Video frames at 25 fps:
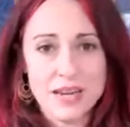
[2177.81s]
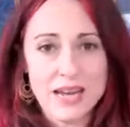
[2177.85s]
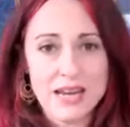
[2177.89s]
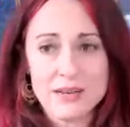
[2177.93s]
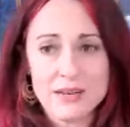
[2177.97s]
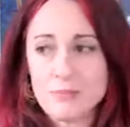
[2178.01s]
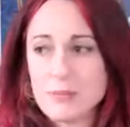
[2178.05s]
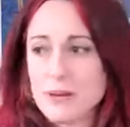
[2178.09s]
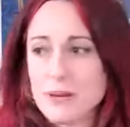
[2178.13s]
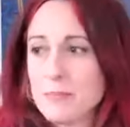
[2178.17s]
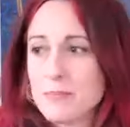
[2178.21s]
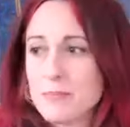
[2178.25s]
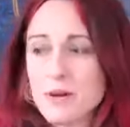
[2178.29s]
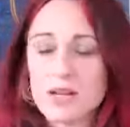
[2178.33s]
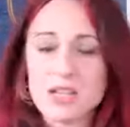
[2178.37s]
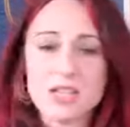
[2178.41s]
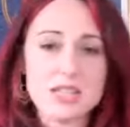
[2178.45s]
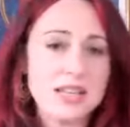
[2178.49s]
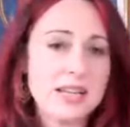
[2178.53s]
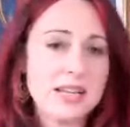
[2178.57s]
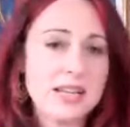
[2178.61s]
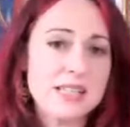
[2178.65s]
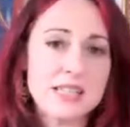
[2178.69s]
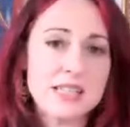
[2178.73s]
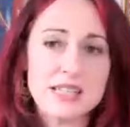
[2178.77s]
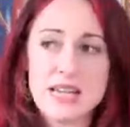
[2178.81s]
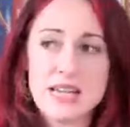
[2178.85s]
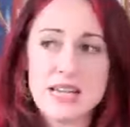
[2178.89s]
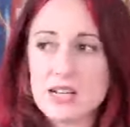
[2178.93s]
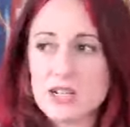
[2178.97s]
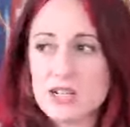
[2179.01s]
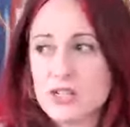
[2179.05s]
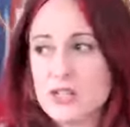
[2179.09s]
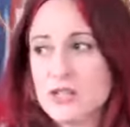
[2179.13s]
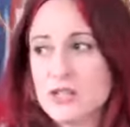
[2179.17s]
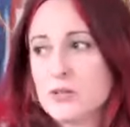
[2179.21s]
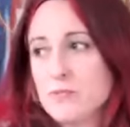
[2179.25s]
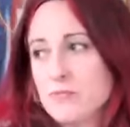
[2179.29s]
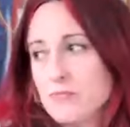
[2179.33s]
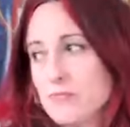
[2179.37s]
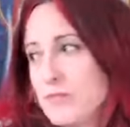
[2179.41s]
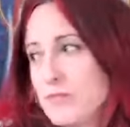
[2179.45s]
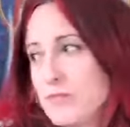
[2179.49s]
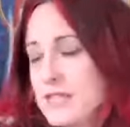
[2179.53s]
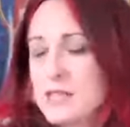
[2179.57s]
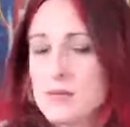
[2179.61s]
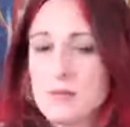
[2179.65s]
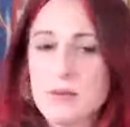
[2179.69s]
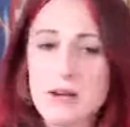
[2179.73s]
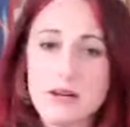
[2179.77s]
and be much less attached to
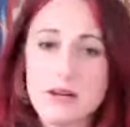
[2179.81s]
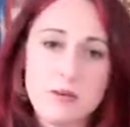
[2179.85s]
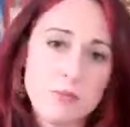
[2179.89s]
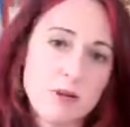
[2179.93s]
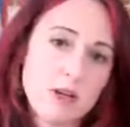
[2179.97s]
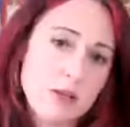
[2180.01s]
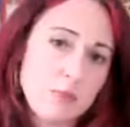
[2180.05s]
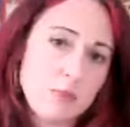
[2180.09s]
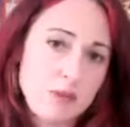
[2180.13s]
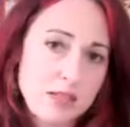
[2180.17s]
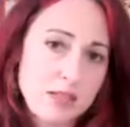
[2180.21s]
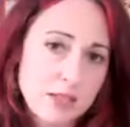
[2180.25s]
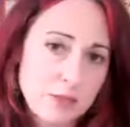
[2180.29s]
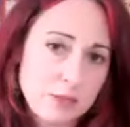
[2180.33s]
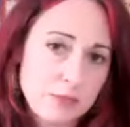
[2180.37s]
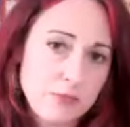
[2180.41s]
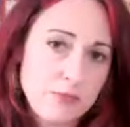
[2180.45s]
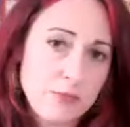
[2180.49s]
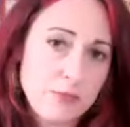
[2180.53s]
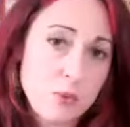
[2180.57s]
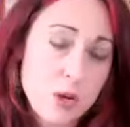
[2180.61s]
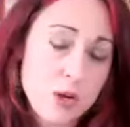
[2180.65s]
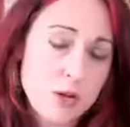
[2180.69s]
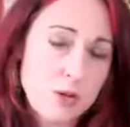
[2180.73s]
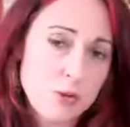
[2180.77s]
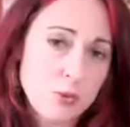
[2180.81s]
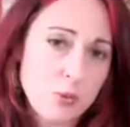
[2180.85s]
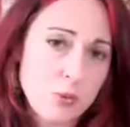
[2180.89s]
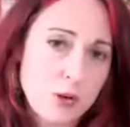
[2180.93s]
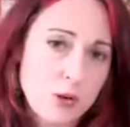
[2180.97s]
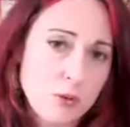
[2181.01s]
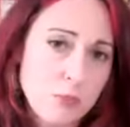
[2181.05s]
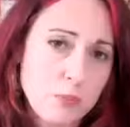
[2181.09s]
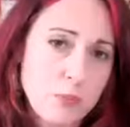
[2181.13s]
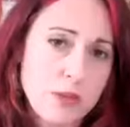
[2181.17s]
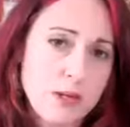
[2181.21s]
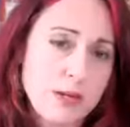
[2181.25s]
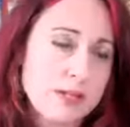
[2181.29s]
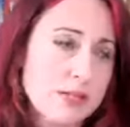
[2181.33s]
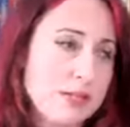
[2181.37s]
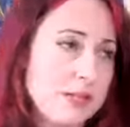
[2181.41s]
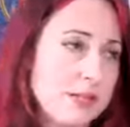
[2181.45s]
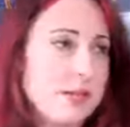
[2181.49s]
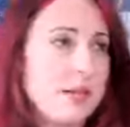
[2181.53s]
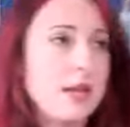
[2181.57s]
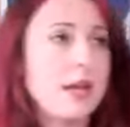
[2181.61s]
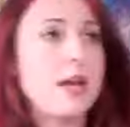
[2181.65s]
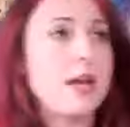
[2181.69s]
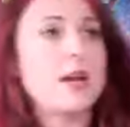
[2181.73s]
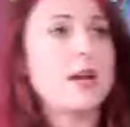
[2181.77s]
this amount of money means I'm a worthwhile
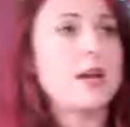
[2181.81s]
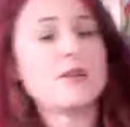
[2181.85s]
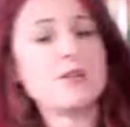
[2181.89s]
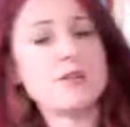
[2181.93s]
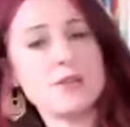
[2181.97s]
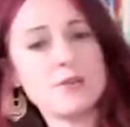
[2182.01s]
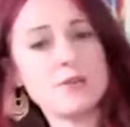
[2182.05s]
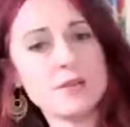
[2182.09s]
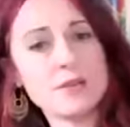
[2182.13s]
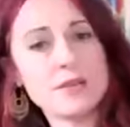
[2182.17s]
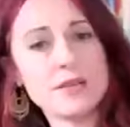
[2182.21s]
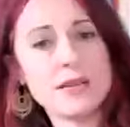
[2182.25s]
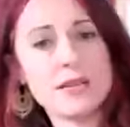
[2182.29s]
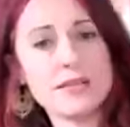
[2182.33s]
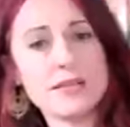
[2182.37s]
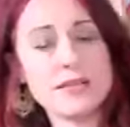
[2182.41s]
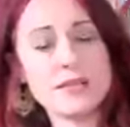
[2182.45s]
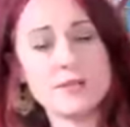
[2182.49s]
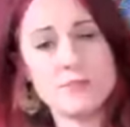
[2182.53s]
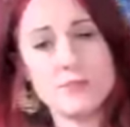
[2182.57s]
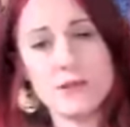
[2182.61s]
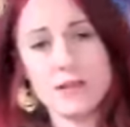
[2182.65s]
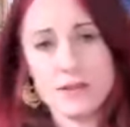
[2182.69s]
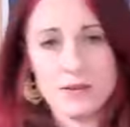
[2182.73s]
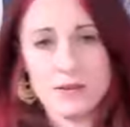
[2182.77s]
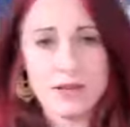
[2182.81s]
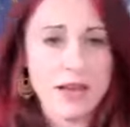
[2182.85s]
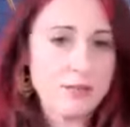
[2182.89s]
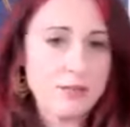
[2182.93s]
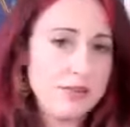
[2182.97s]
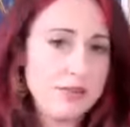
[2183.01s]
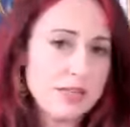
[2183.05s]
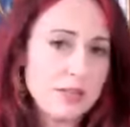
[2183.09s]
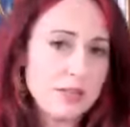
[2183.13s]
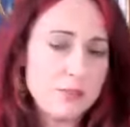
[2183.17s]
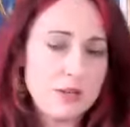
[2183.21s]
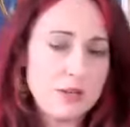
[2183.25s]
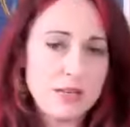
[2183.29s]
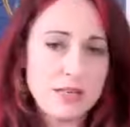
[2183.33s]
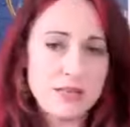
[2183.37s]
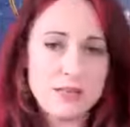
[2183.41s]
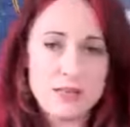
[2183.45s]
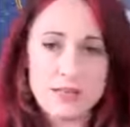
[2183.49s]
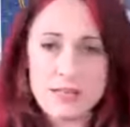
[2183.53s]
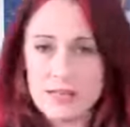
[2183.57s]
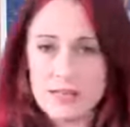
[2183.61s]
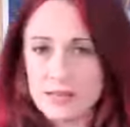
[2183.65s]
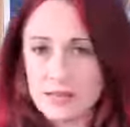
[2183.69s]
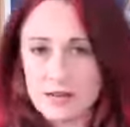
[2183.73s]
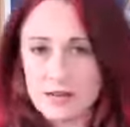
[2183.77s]
person. Doing this, having this many
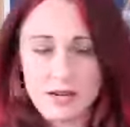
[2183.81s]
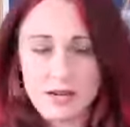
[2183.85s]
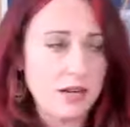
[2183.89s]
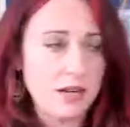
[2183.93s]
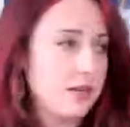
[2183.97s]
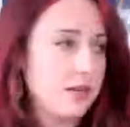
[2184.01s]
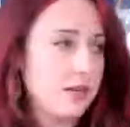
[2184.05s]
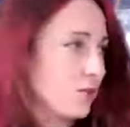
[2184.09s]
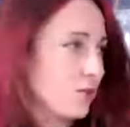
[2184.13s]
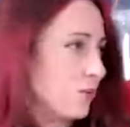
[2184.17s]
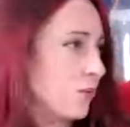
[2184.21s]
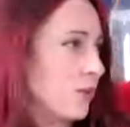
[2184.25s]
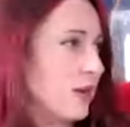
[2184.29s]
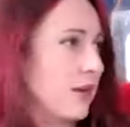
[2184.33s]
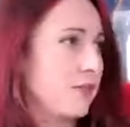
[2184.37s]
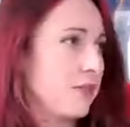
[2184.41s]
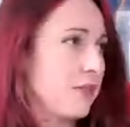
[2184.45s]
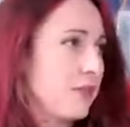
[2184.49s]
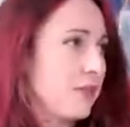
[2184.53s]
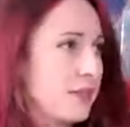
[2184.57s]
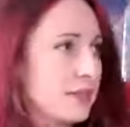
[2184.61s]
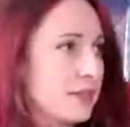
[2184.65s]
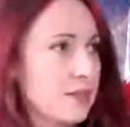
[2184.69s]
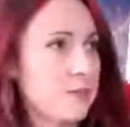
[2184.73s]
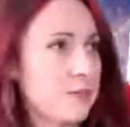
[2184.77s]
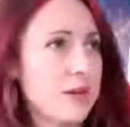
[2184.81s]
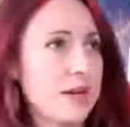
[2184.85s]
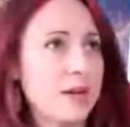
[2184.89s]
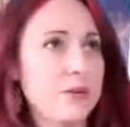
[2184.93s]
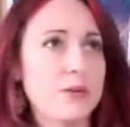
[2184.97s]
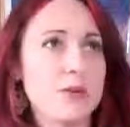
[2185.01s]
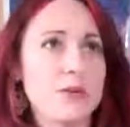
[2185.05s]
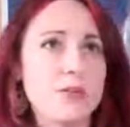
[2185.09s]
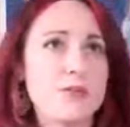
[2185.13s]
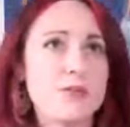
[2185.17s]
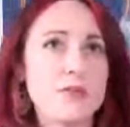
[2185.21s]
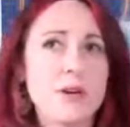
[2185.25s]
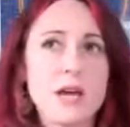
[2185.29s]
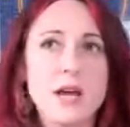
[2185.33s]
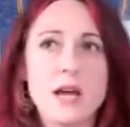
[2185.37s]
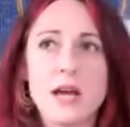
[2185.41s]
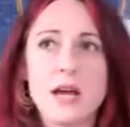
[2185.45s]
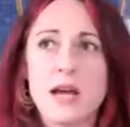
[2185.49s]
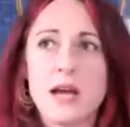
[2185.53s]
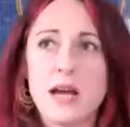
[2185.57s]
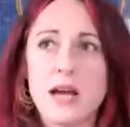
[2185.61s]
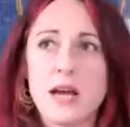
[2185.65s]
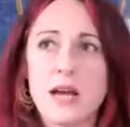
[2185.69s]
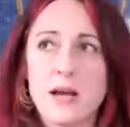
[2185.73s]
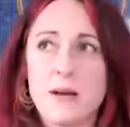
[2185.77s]
th- clients, or having this amount of
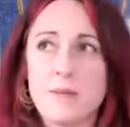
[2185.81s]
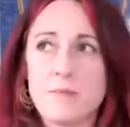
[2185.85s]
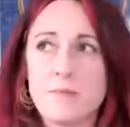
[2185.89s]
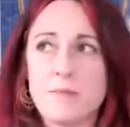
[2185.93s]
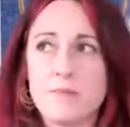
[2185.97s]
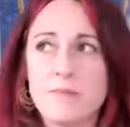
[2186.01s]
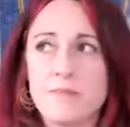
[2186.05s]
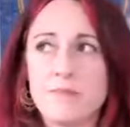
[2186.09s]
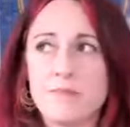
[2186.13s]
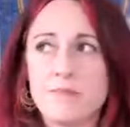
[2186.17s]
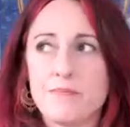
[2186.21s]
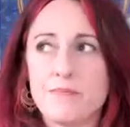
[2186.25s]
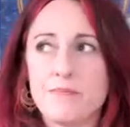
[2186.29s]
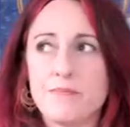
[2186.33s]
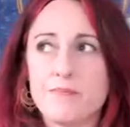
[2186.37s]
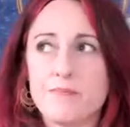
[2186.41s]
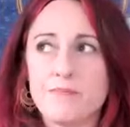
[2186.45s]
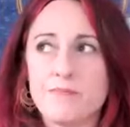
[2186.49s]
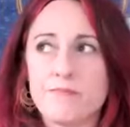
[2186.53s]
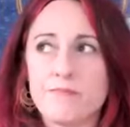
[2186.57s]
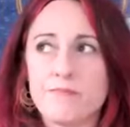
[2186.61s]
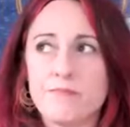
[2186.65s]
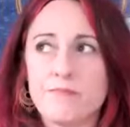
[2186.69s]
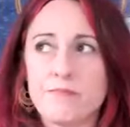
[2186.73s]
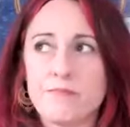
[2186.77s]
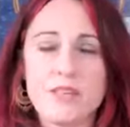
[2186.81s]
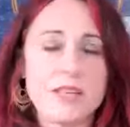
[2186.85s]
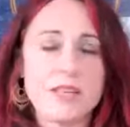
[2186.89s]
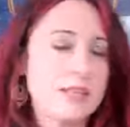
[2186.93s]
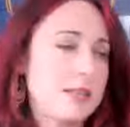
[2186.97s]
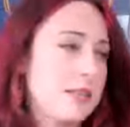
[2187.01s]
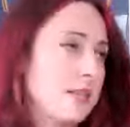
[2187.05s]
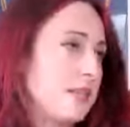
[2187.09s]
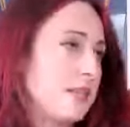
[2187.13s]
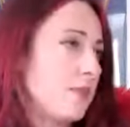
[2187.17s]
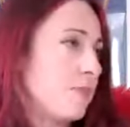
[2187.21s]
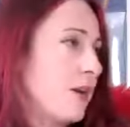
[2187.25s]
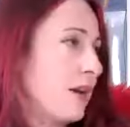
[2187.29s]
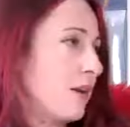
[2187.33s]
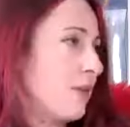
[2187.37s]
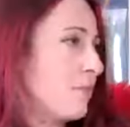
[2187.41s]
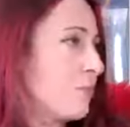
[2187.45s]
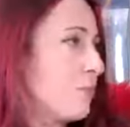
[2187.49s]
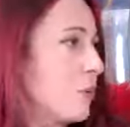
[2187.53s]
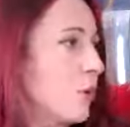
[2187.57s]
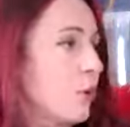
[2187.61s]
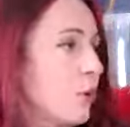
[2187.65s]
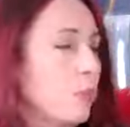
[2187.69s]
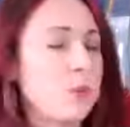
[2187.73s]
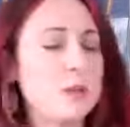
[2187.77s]
um, this, this amount
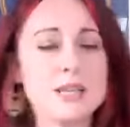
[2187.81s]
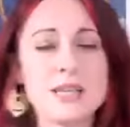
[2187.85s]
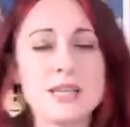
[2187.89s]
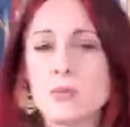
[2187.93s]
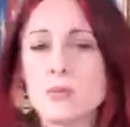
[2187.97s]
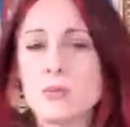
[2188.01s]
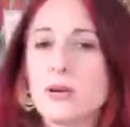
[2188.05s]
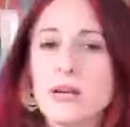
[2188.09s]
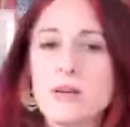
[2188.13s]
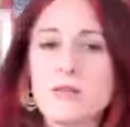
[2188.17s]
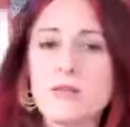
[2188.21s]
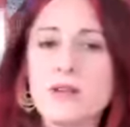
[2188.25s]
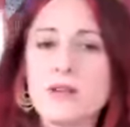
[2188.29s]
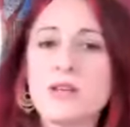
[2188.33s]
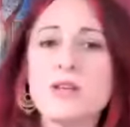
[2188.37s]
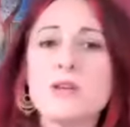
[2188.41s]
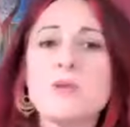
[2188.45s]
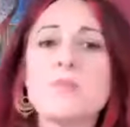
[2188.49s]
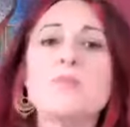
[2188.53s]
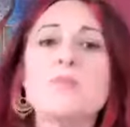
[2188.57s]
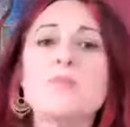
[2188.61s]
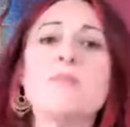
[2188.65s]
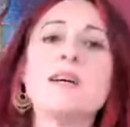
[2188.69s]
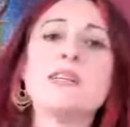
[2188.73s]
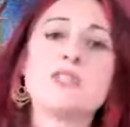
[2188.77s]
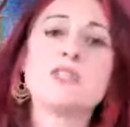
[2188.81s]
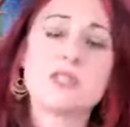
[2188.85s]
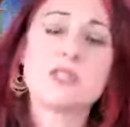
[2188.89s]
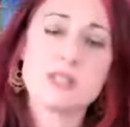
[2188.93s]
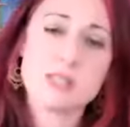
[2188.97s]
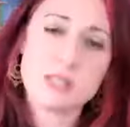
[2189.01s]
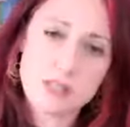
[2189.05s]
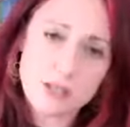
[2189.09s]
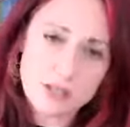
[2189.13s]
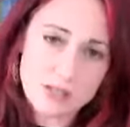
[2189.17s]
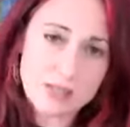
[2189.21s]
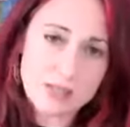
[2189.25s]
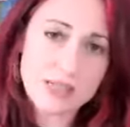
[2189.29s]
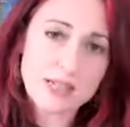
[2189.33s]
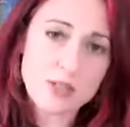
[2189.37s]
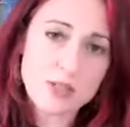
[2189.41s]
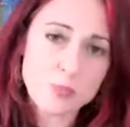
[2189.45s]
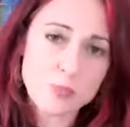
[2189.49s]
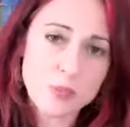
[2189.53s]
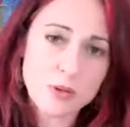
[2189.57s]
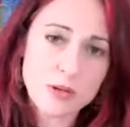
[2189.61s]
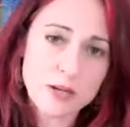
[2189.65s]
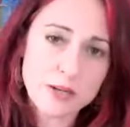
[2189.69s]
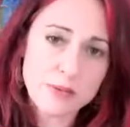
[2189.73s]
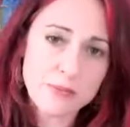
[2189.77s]
of property, whatever you measure success
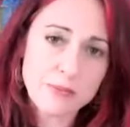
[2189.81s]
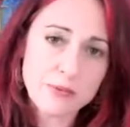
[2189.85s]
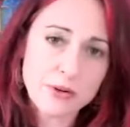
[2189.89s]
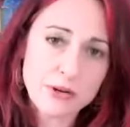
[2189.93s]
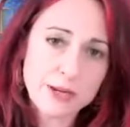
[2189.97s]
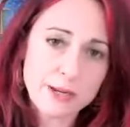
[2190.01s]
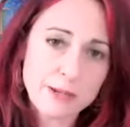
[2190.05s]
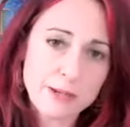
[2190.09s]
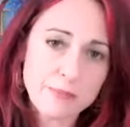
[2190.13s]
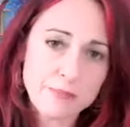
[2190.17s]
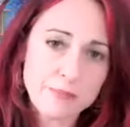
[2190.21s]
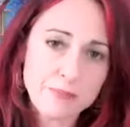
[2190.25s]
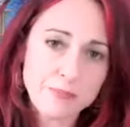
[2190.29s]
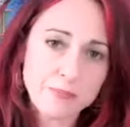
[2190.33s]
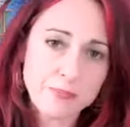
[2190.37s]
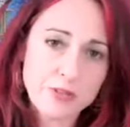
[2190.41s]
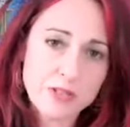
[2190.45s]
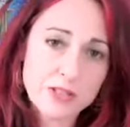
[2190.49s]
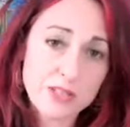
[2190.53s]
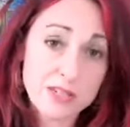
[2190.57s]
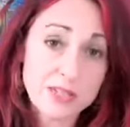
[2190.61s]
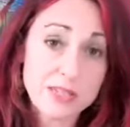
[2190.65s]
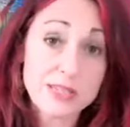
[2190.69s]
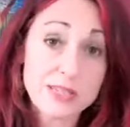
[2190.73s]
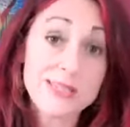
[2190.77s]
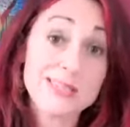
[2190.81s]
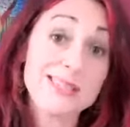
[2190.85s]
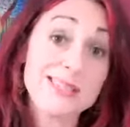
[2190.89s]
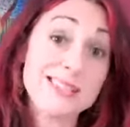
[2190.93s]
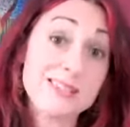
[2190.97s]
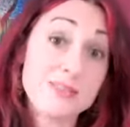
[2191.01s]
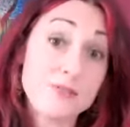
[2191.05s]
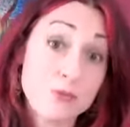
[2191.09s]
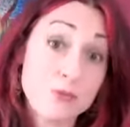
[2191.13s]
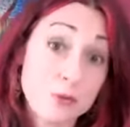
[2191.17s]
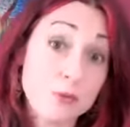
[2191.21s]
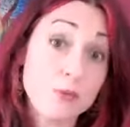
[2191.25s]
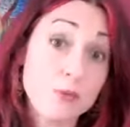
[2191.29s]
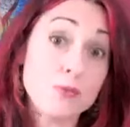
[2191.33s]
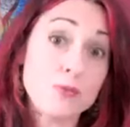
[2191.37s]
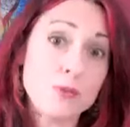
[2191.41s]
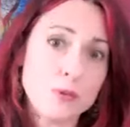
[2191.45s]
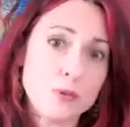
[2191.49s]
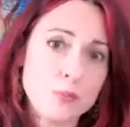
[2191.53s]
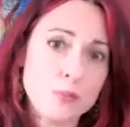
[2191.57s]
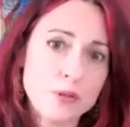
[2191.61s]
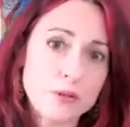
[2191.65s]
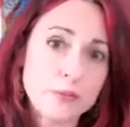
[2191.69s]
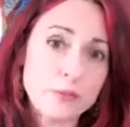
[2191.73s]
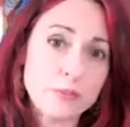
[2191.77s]
by, right? Success is
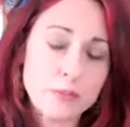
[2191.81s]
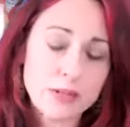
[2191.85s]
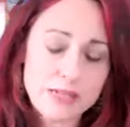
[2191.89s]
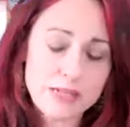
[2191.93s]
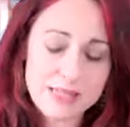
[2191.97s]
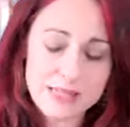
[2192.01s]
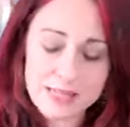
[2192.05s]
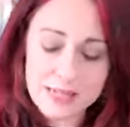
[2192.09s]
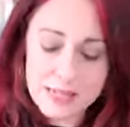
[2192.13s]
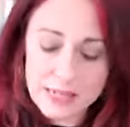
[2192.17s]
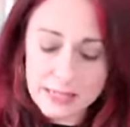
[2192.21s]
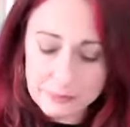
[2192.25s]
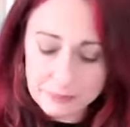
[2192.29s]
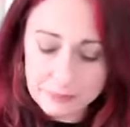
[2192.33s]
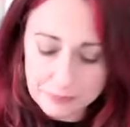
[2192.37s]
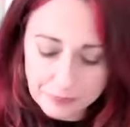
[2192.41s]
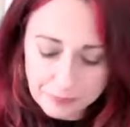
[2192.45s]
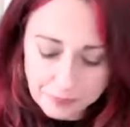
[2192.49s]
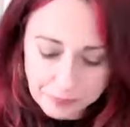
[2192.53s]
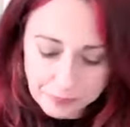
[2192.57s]
fulfillment, basically,